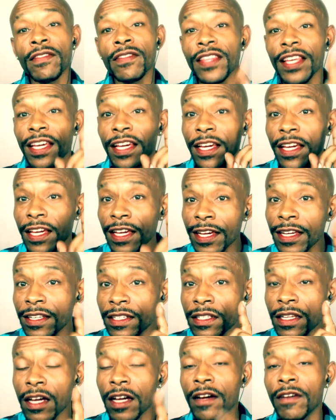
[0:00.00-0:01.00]
the
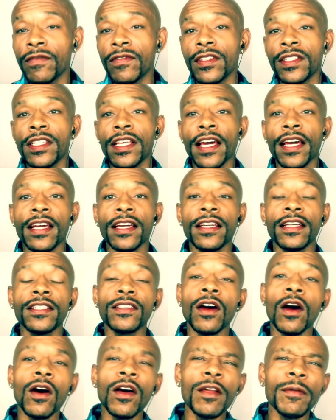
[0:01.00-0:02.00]
end of the day.
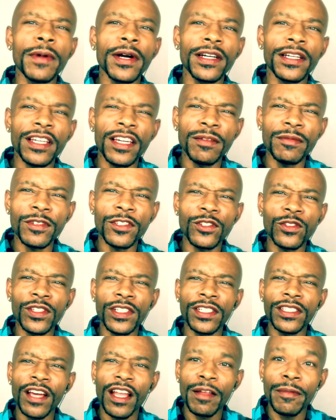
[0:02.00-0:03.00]
It's all about chemistry.
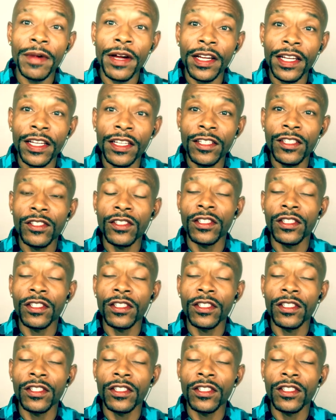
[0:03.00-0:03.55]
It's all about energy.